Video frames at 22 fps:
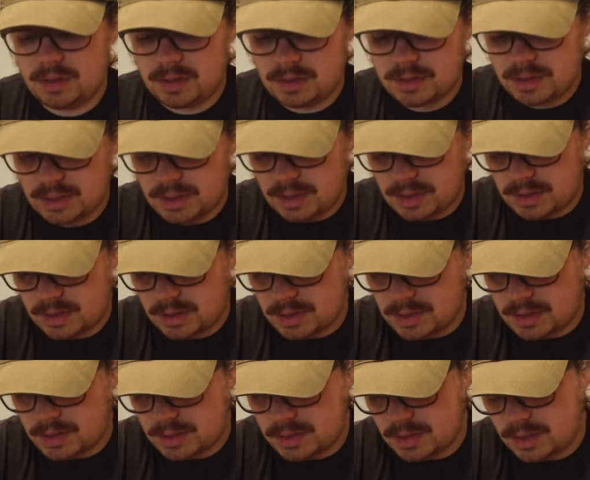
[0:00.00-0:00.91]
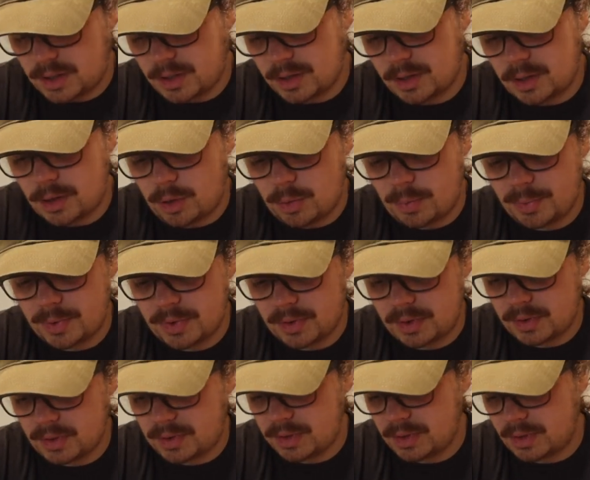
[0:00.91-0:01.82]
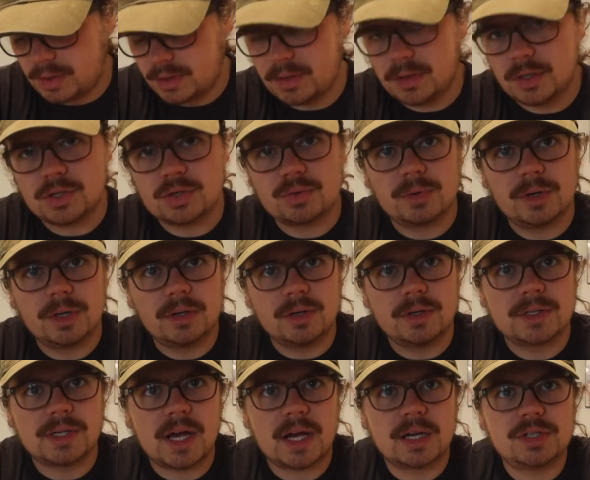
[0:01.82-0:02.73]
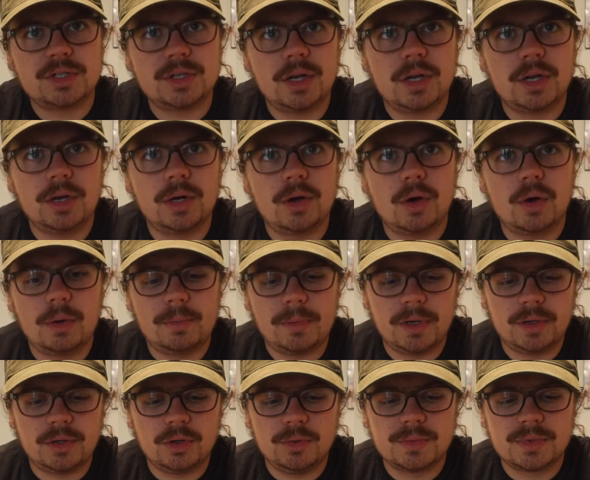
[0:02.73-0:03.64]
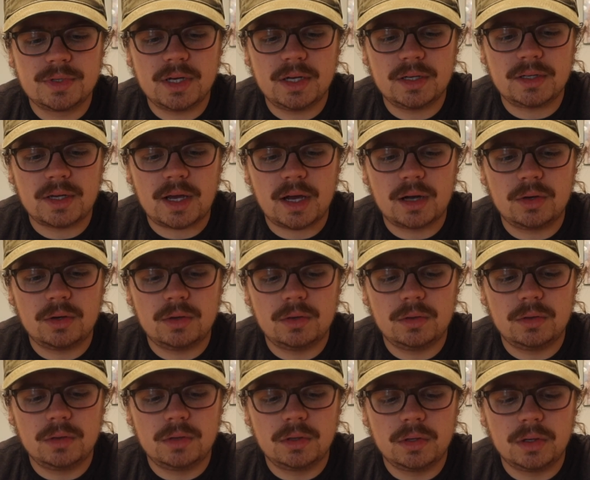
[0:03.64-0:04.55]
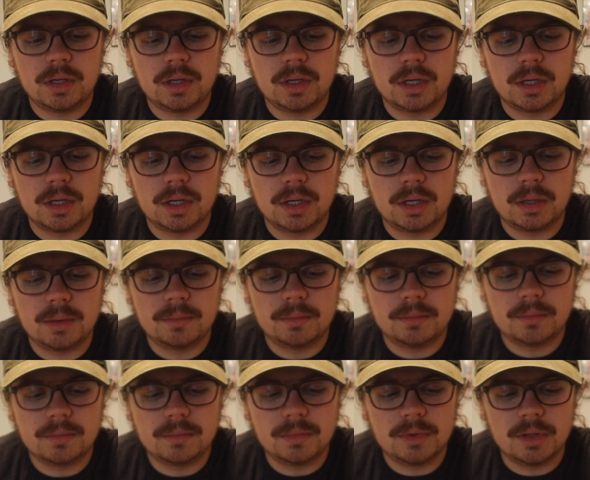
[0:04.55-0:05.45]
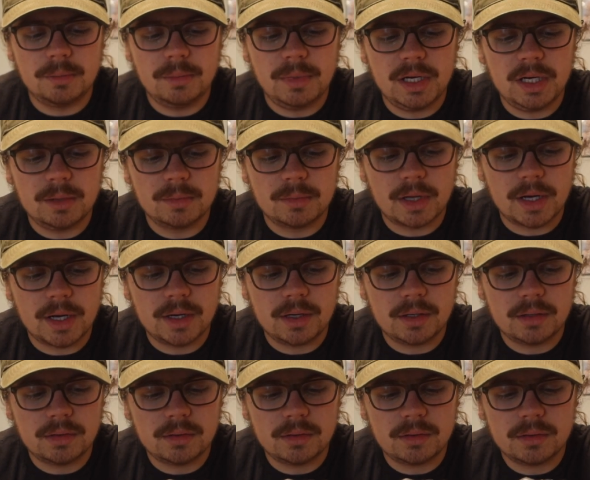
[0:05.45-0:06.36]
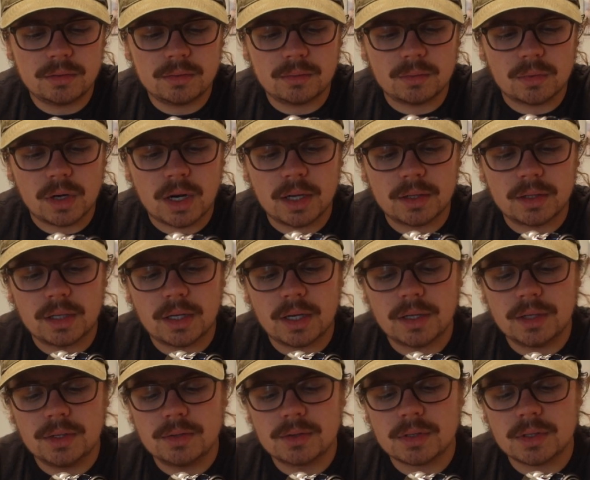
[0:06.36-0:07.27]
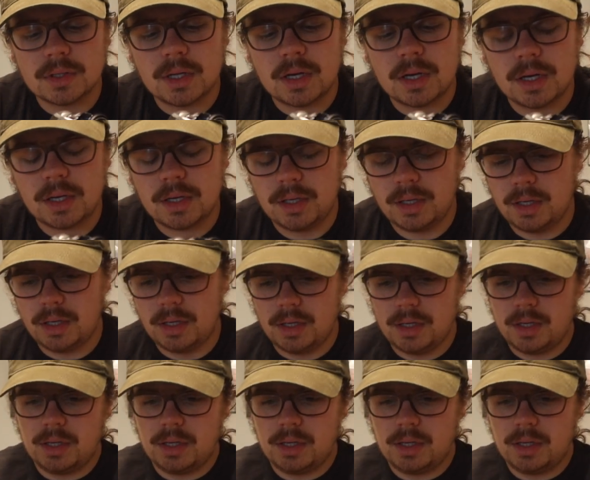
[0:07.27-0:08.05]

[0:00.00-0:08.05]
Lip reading: let's get this sucker opened. This reel is actually gonna go on my Doomsday Tackle, the medium light rod that I use a lot.